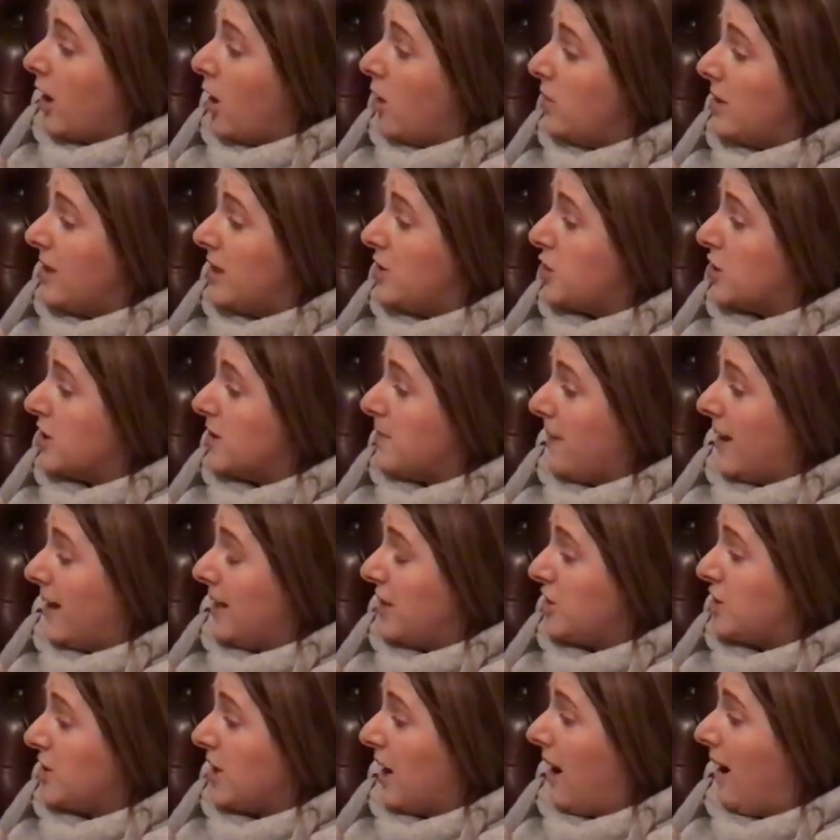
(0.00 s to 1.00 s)
only just
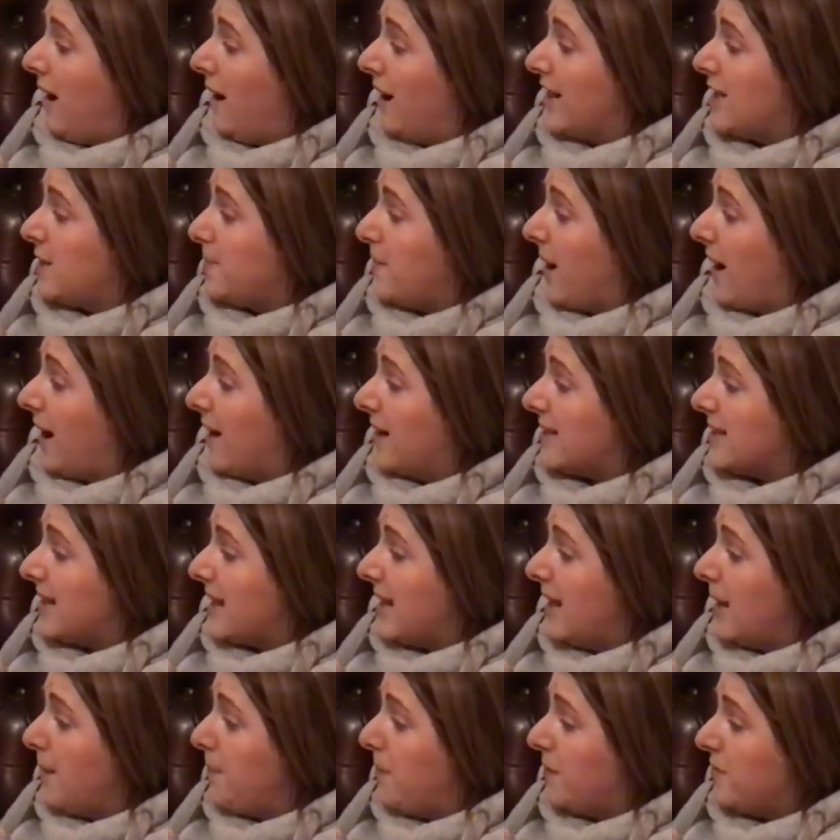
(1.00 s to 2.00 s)
managed to hide behind a
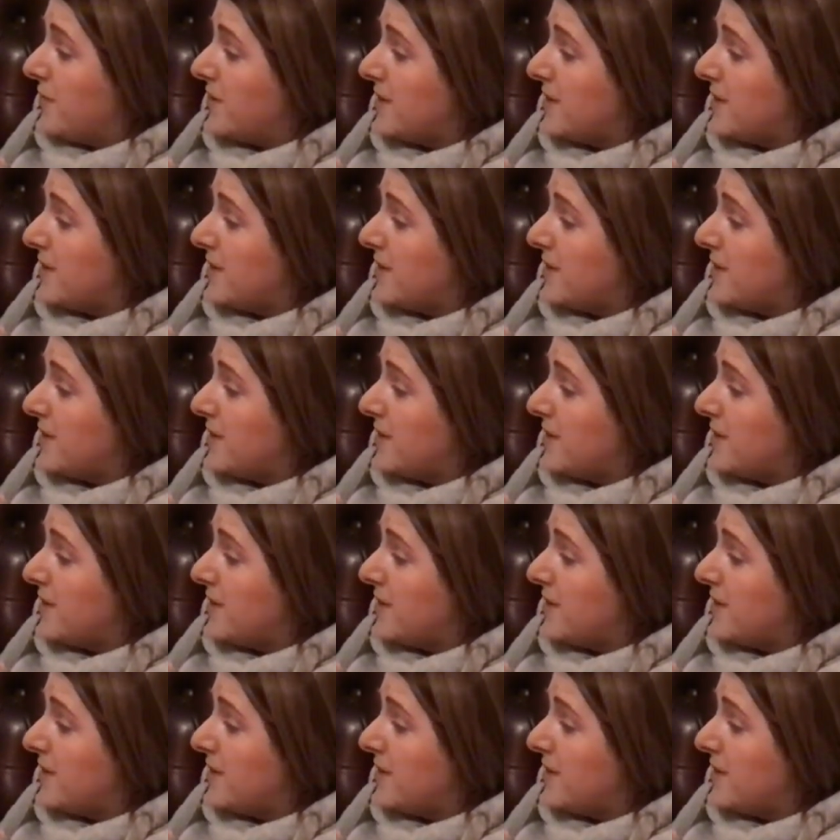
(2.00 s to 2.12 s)
heap of